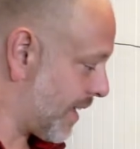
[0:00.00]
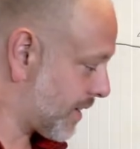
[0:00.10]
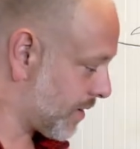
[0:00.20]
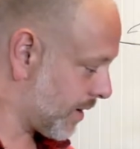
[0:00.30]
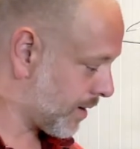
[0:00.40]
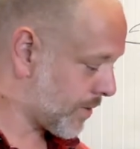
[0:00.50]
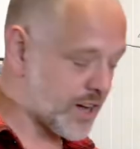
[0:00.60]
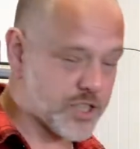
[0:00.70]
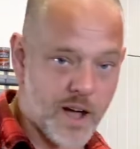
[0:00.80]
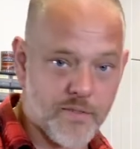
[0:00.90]
that cr
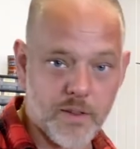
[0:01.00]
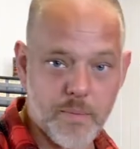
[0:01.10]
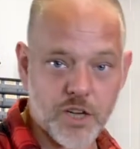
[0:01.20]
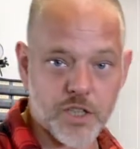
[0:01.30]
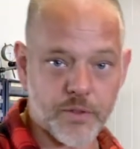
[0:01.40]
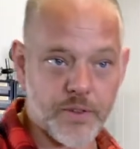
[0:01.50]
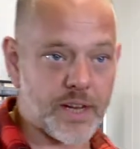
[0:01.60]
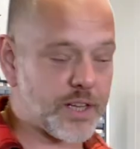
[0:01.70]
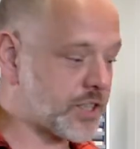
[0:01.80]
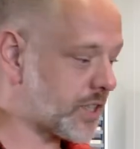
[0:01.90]
crankshaft and make sure
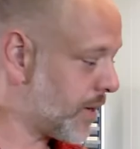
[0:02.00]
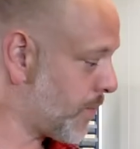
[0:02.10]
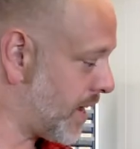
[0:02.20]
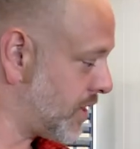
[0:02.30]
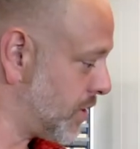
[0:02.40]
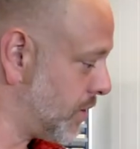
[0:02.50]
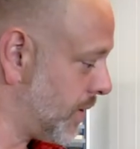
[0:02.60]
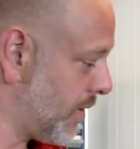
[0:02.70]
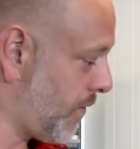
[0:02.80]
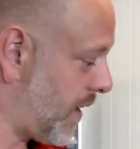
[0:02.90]
that it is ready
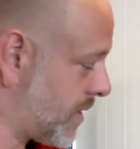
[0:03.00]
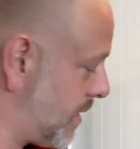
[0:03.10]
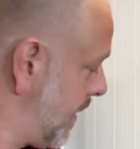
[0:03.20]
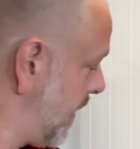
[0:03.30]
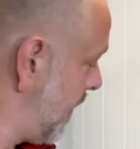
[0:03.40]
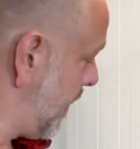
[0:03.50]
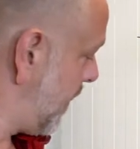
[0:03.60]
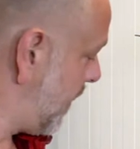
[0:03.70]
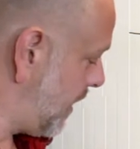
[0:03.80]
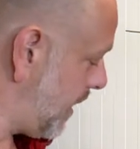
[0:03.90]
to fit
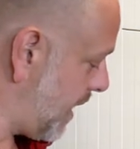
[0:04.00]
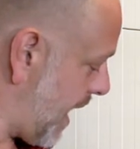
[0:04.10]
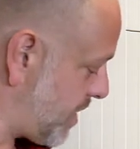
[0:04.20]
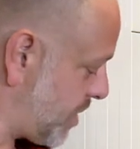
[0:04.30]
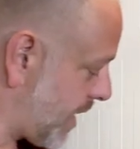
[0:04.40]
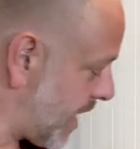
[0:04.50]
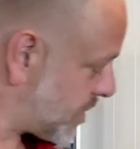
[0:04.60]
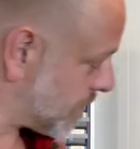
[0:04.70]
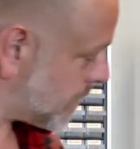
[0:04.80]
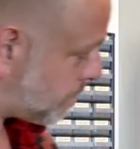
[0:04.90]
the engine cases.